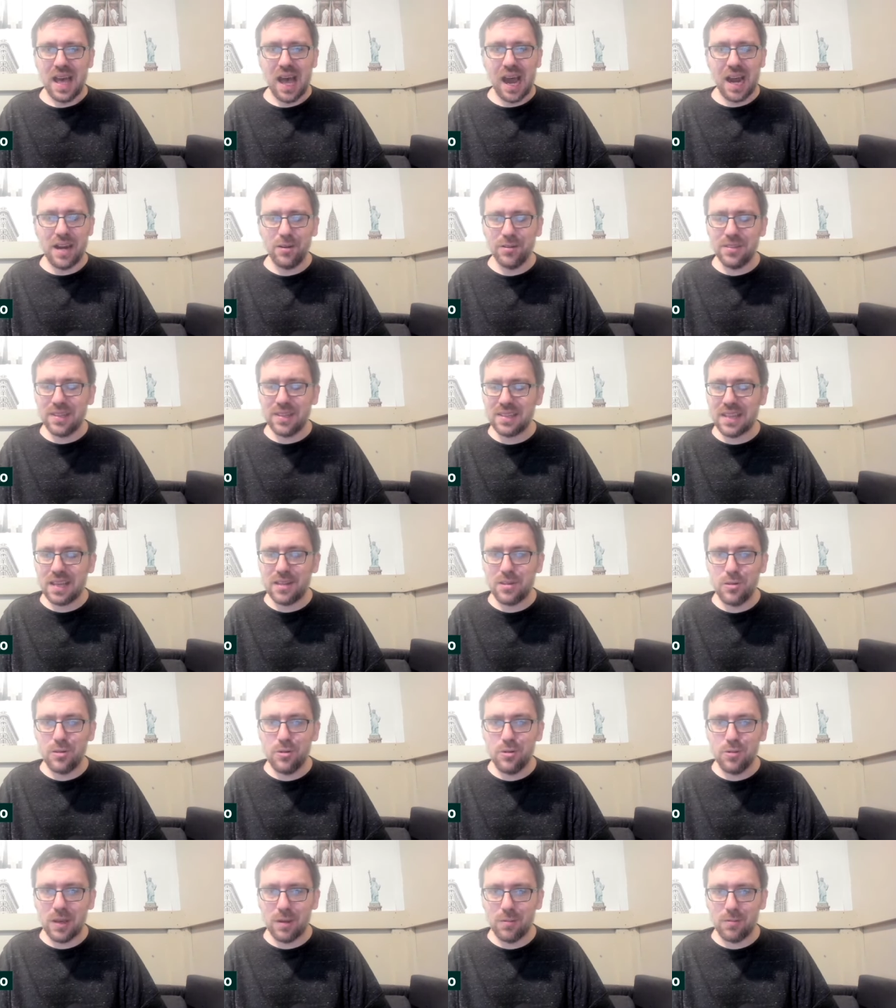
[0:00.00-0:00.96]
I don't think they
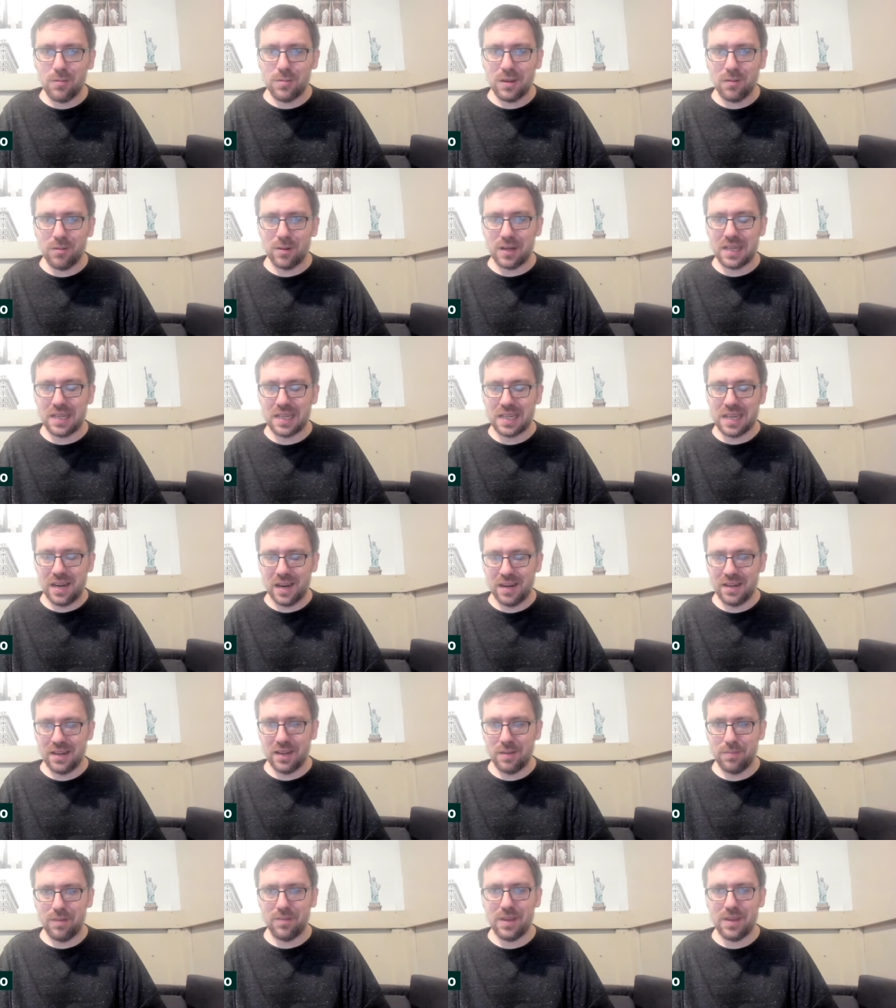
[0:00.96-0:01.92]
knew he they were going to cut
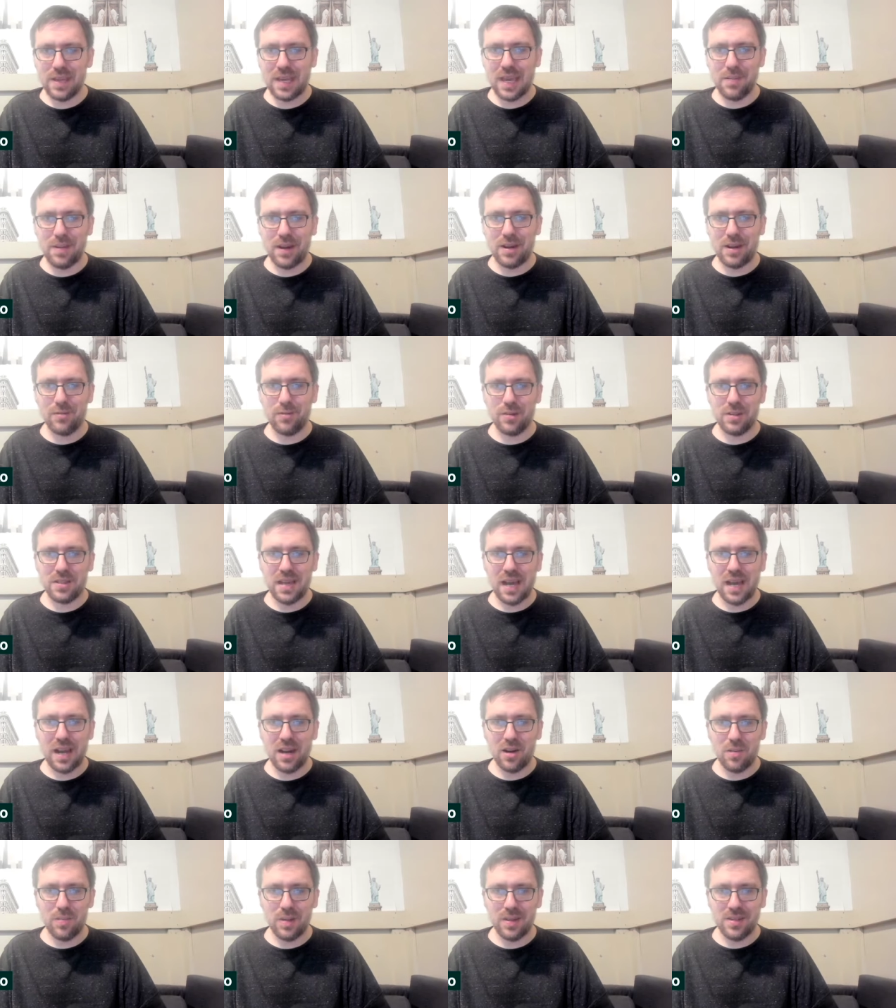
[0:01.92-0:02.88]
him if he came out of
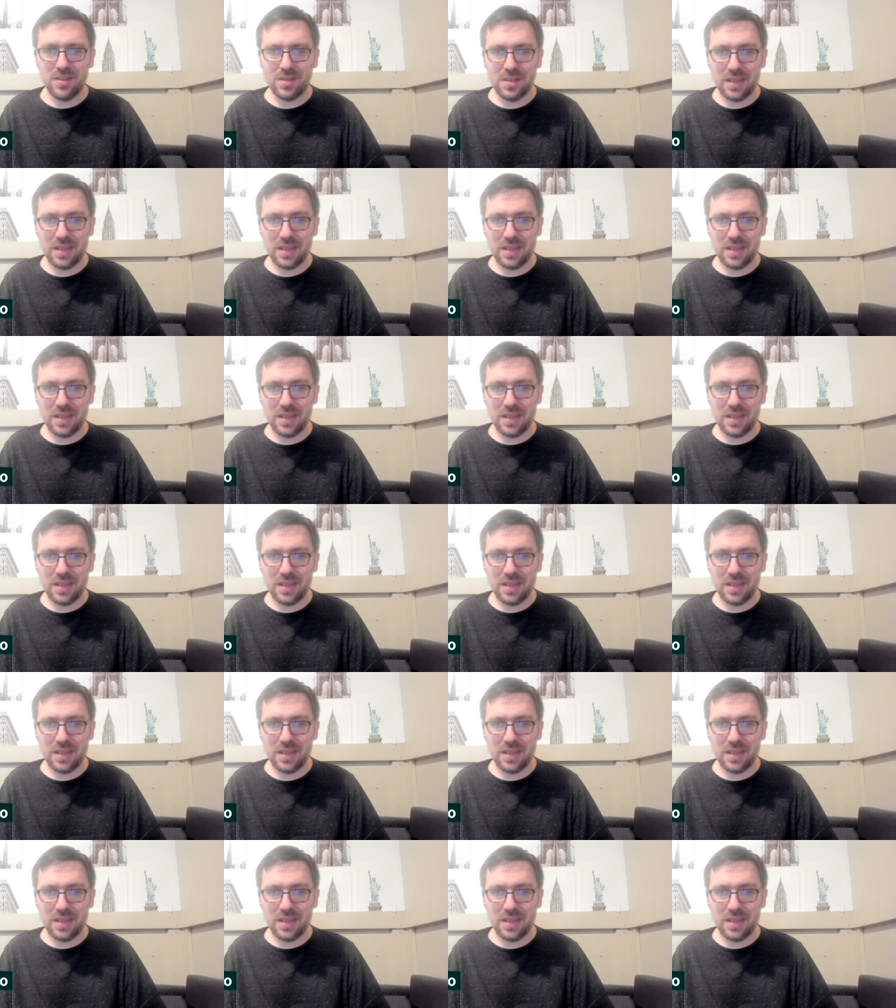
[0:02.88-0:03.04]
retirement.